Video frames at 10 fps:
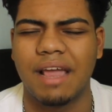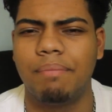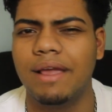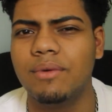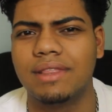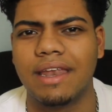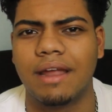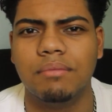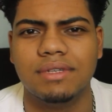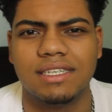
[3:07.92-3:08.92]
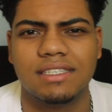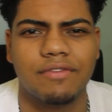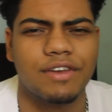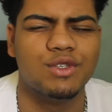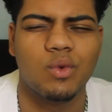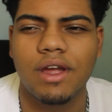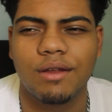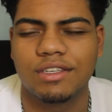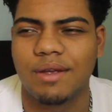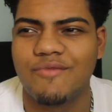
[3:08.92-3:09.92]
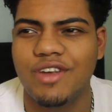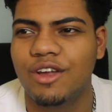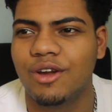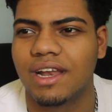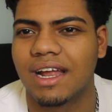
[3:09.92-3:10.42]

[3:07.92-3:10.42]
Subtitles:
playing with the numbers and stuff, and it's weird because I'm really good at